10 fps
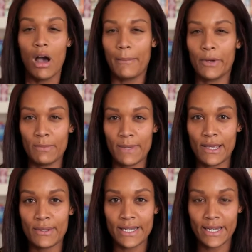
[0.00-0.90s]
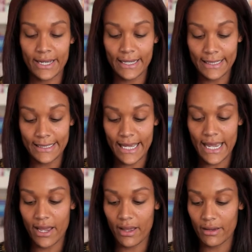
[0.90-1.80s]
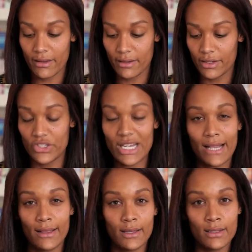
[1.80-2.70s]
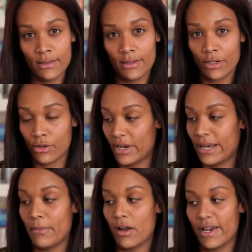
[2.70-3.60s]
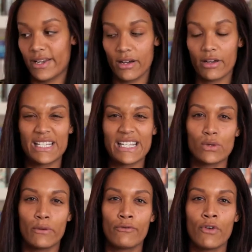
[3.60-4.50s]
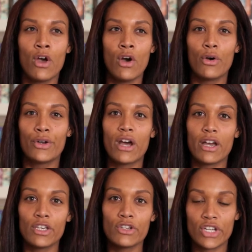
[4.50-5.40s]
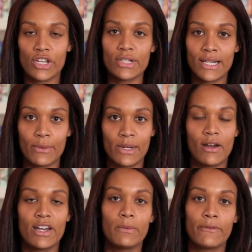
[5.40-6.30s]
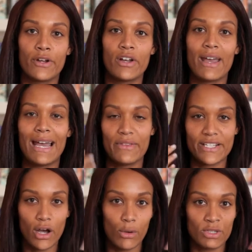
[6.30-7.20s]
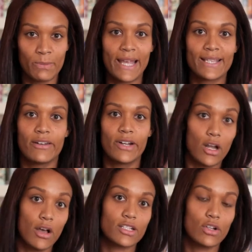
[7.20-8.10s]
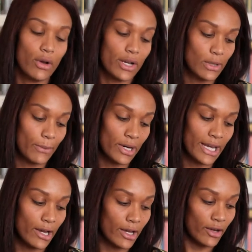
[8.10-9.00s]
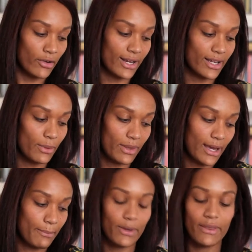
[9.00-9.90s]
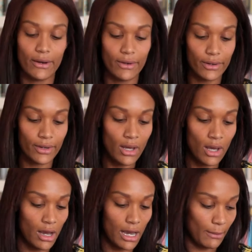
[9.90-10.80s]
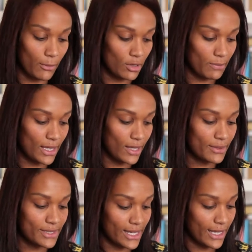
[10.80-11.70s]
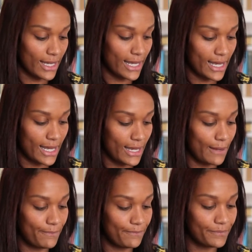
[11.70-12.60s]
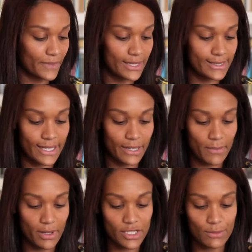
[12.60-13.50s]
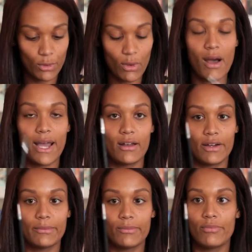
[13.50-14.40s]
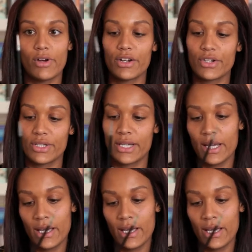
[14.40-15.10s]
I'm going to be using a Clinique gel cream liner because it's sort of, I usually use a liquid liner, but for a night out this holds better and lasts longer, so I'm going to get cracking with that and put that on. And I'm going to be using a Sigma small eyeliner brush.